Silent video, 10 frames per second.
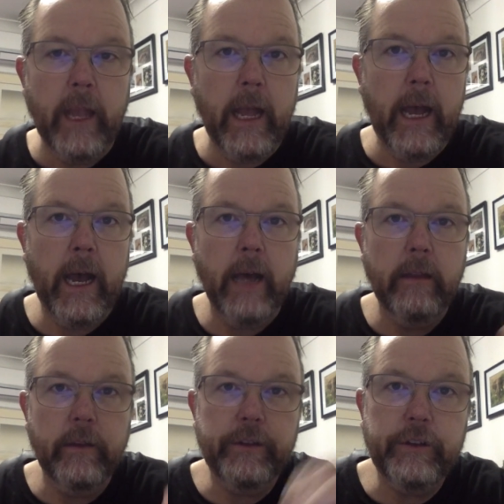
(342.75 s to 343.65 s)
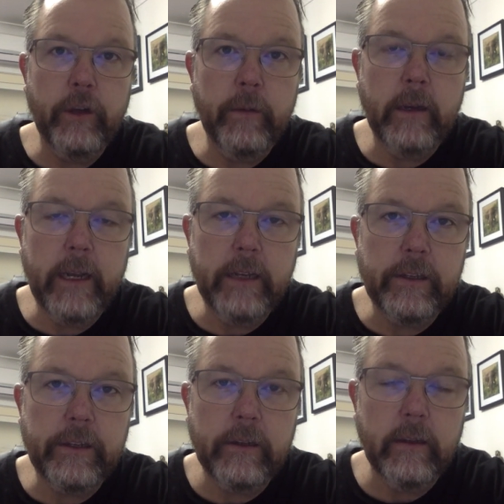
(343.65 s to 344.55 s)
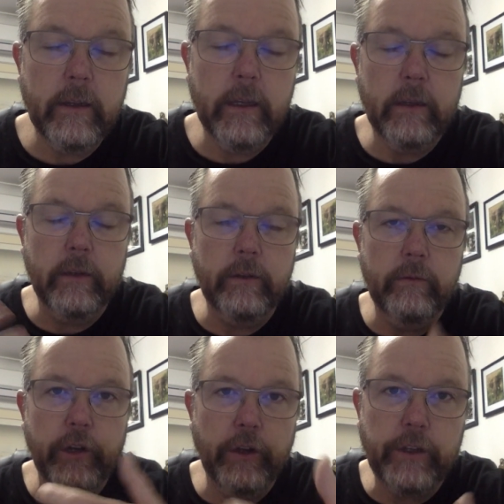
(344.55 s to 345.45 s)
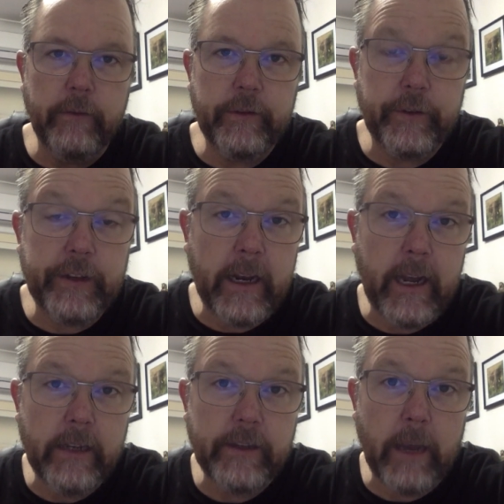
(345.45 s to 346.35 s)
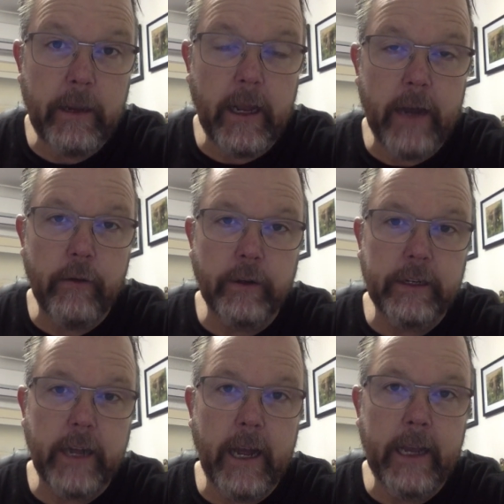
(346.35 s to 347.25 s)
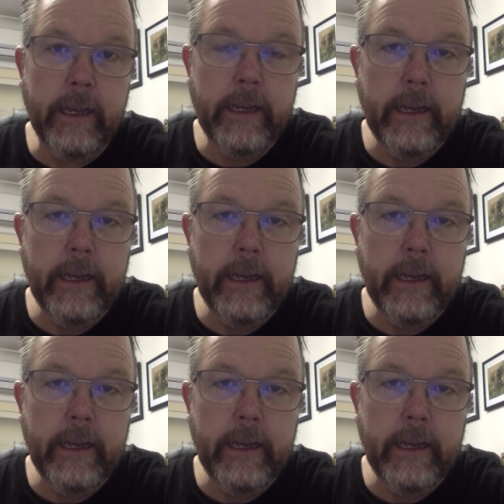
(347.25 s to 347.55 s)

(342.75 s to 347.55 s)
The sermon is, the church service for Sunday is coming later on today.